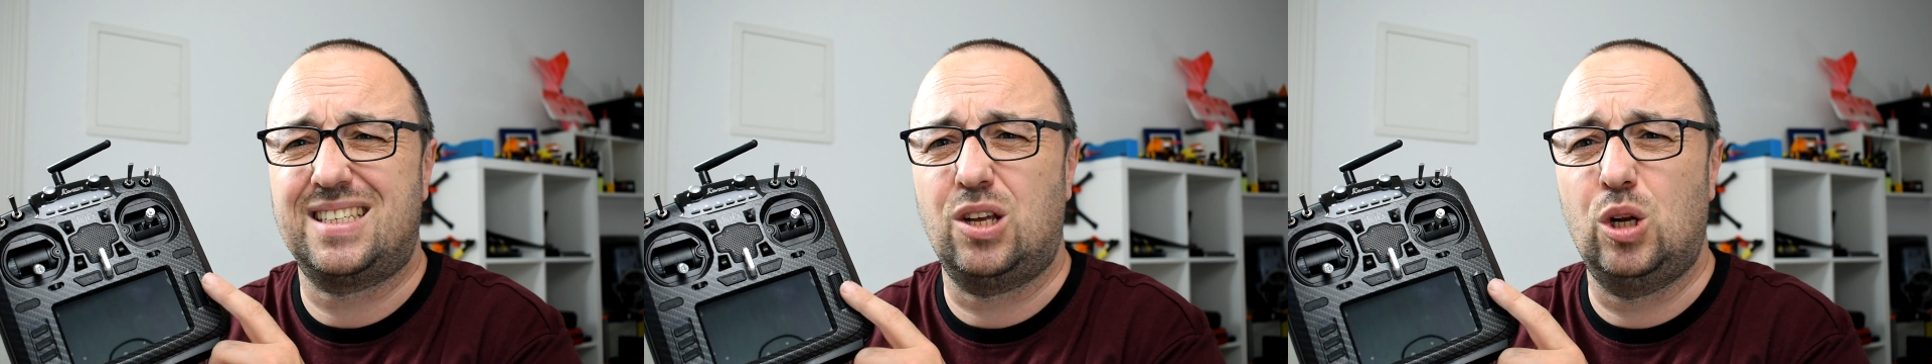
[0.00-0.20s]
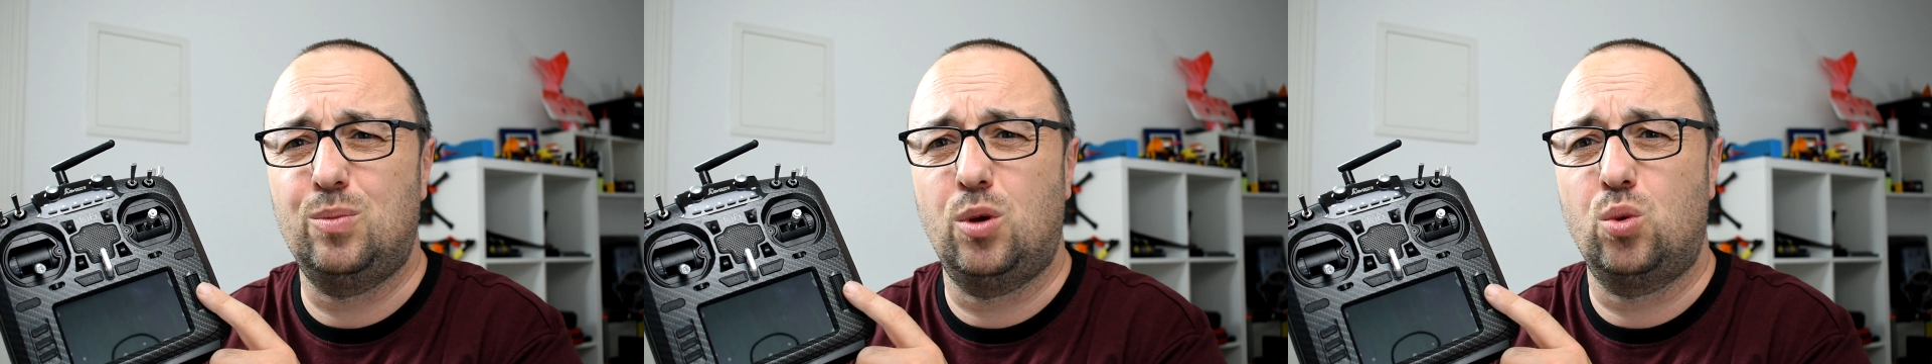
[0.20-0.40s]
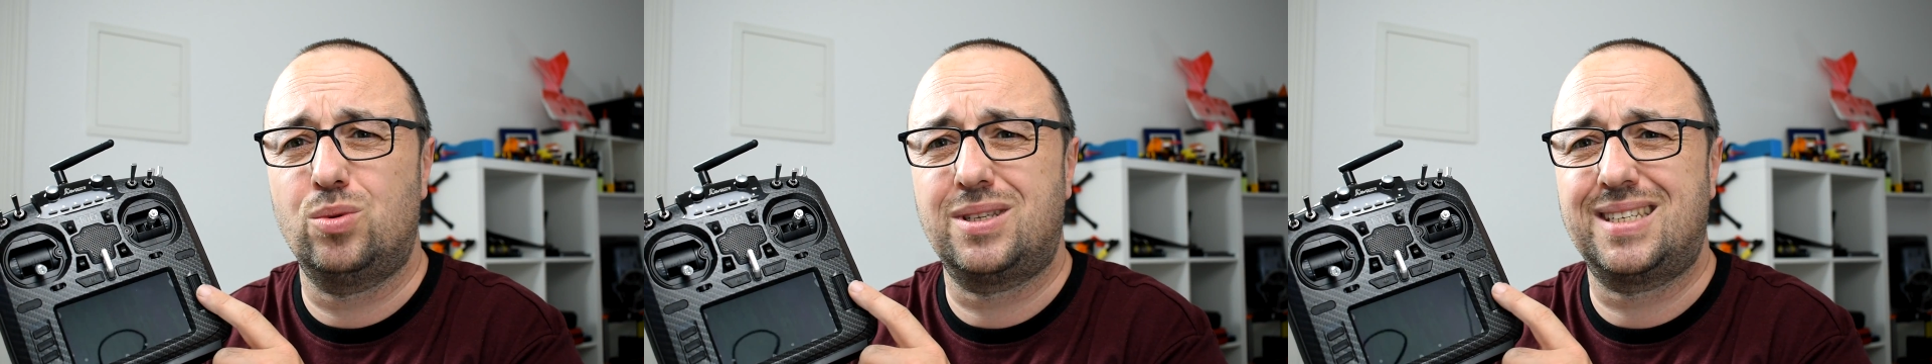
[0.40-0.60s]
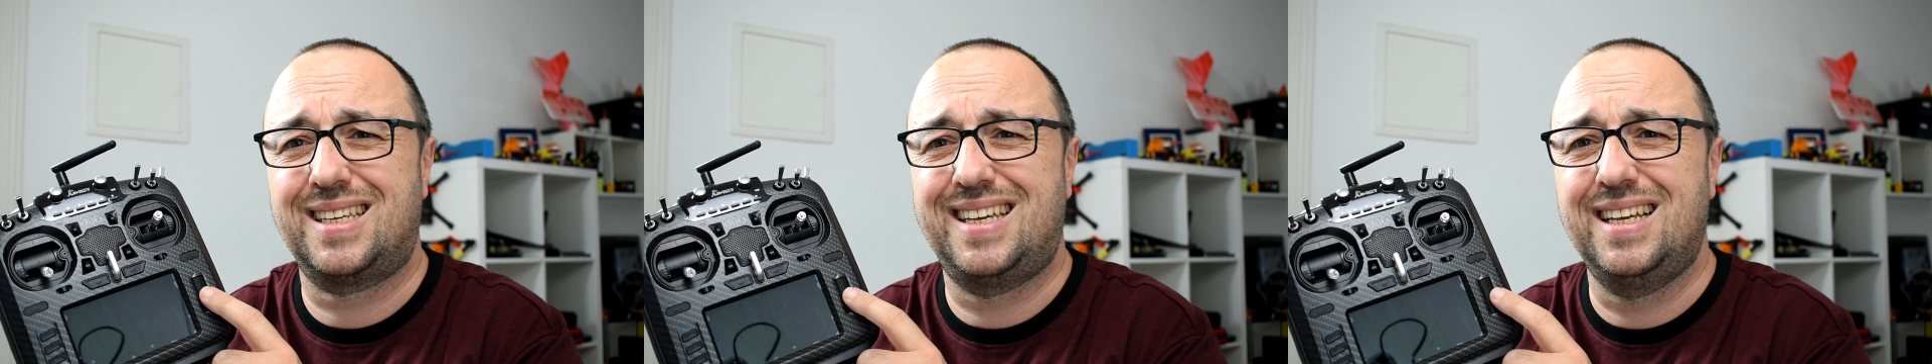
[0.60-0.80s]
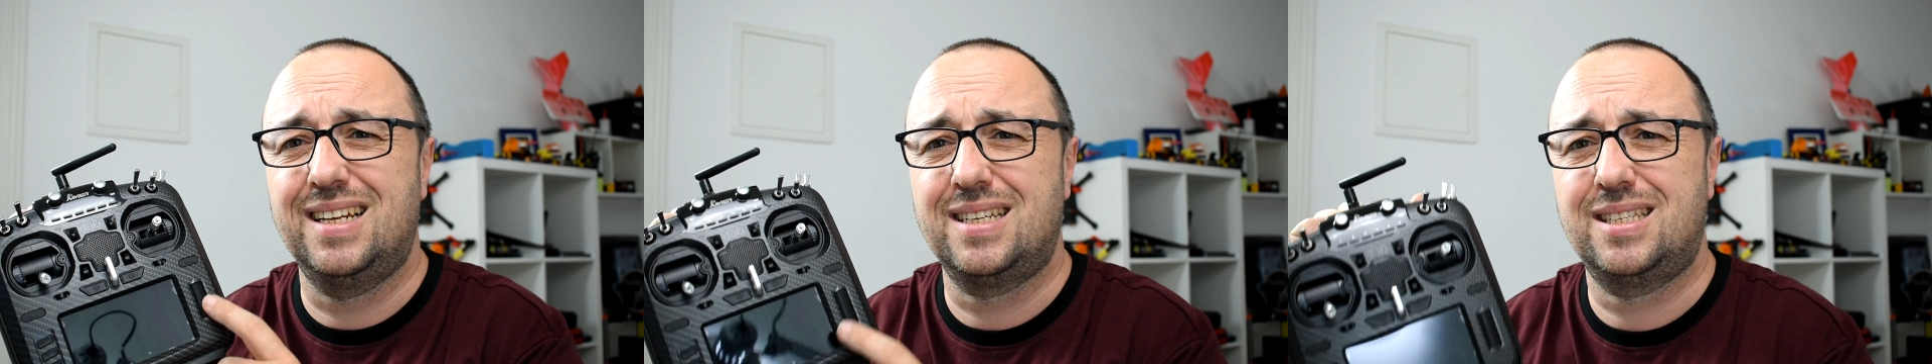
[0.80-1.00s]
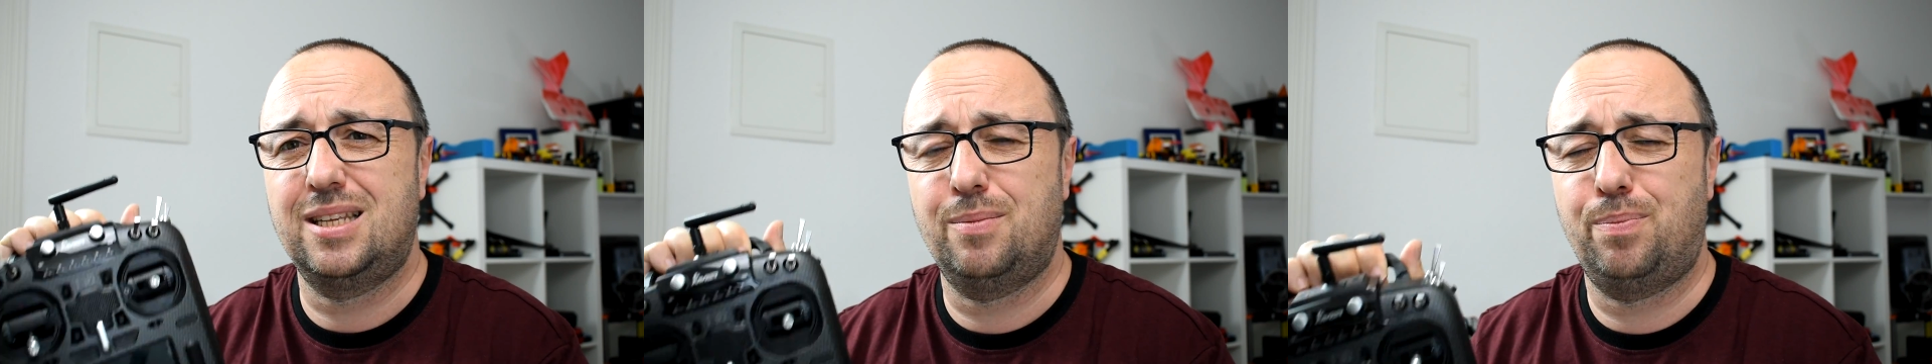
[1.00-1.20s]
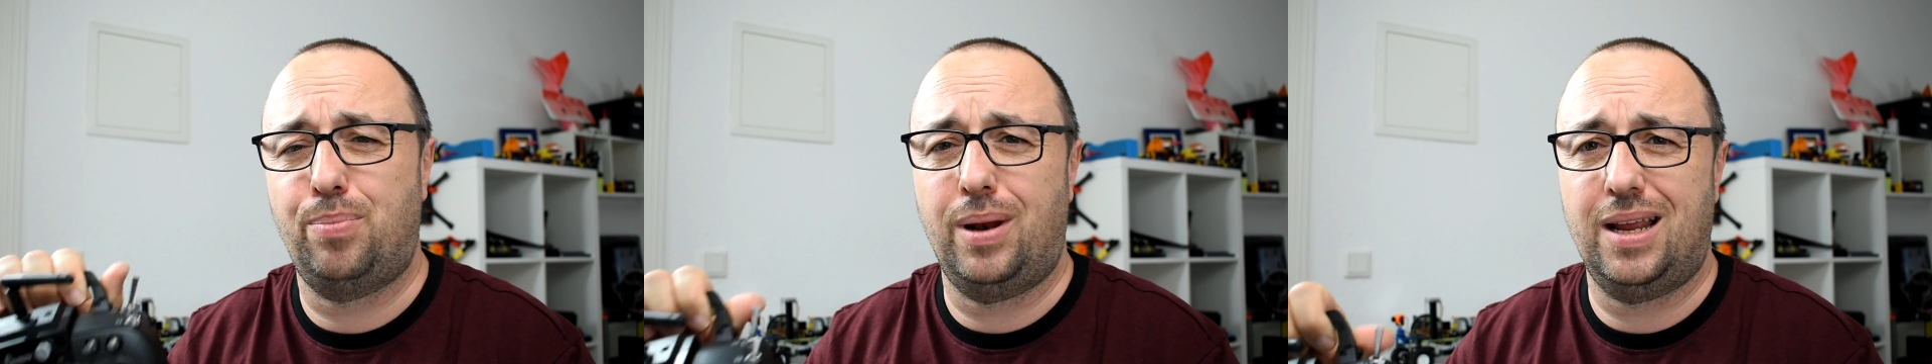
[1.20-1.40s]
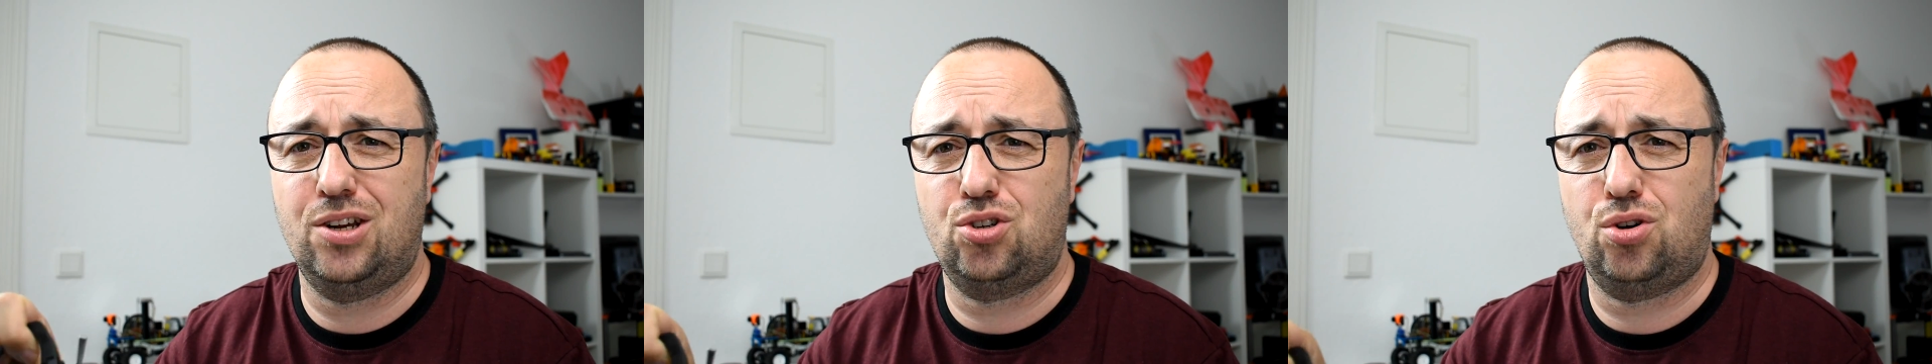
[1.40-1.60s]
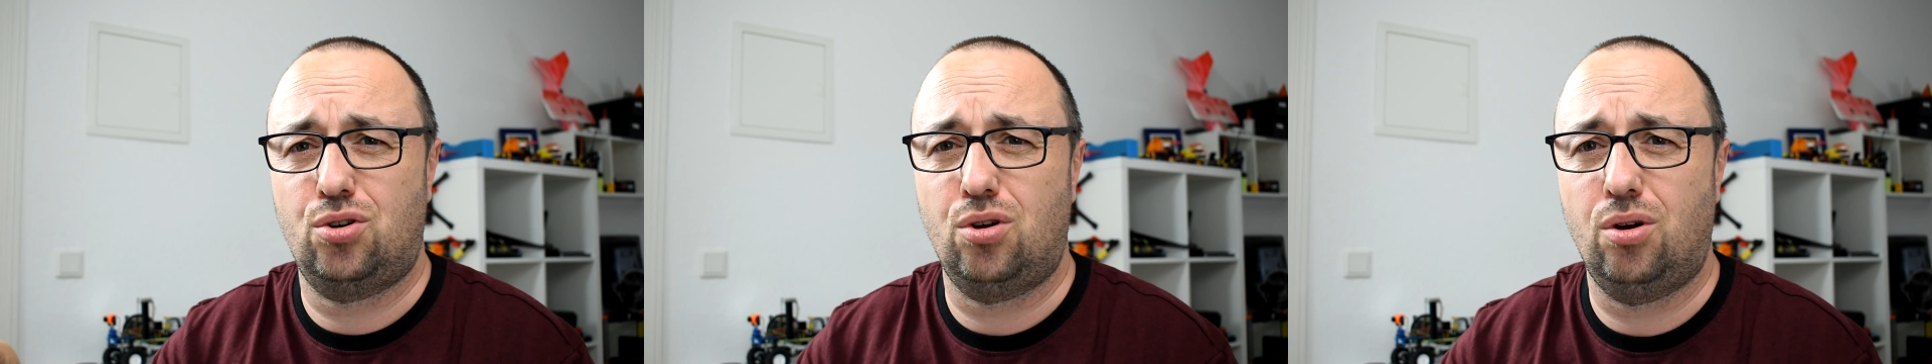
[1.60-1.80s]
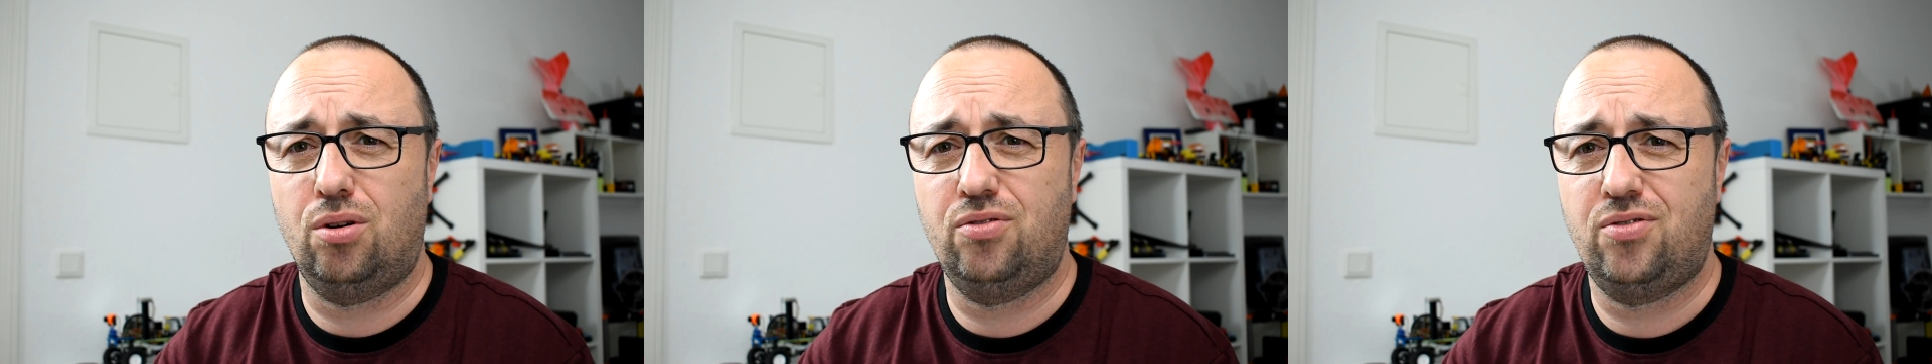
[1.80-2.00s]
almost kills the pleasure
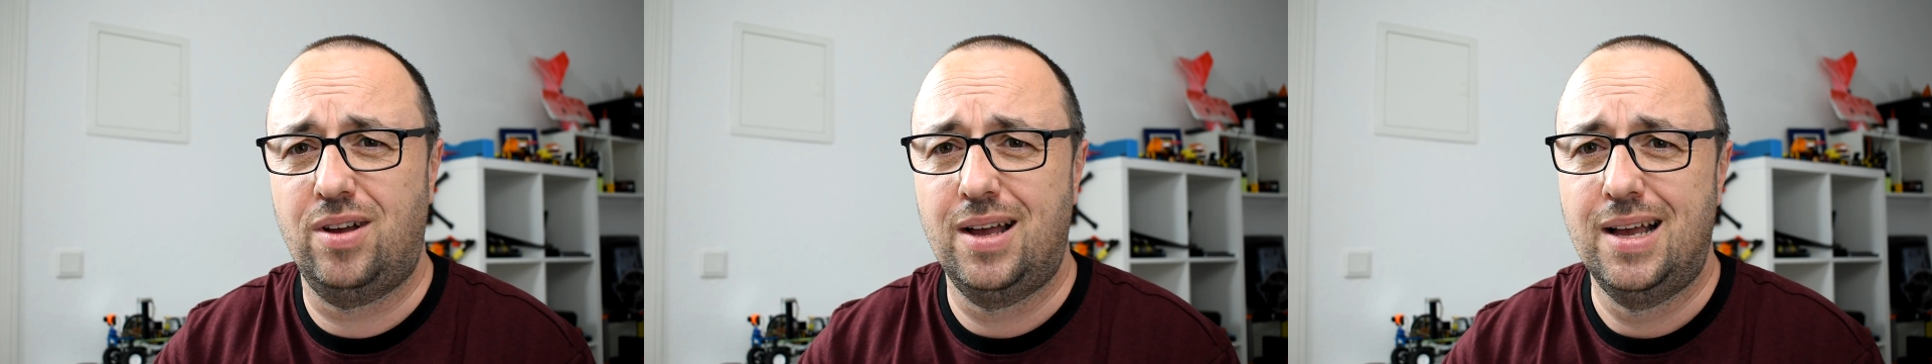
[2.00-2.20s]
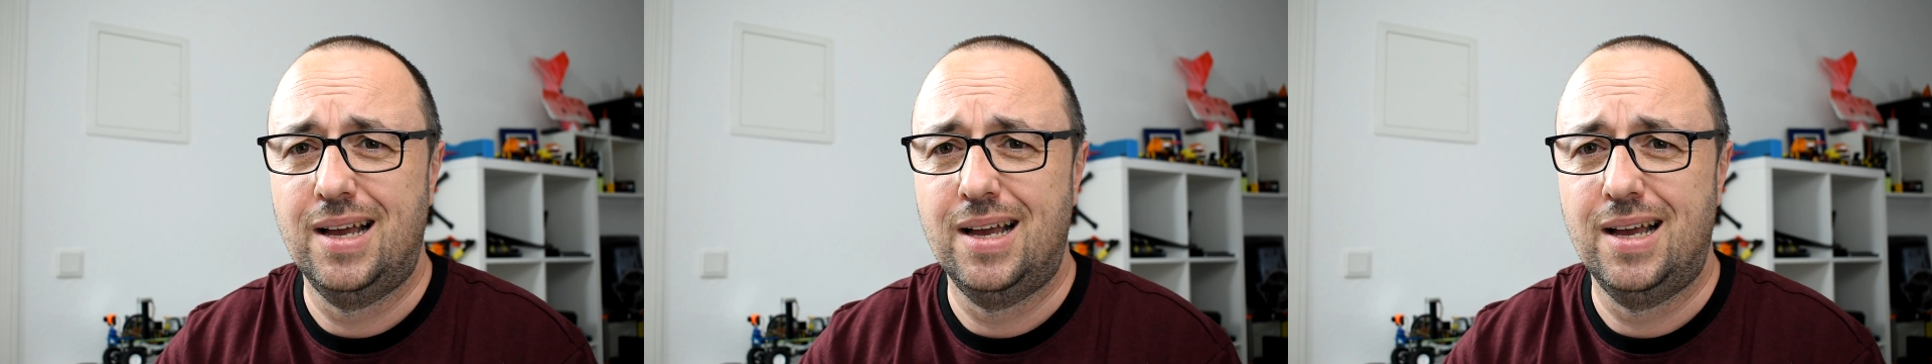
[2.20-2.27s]
of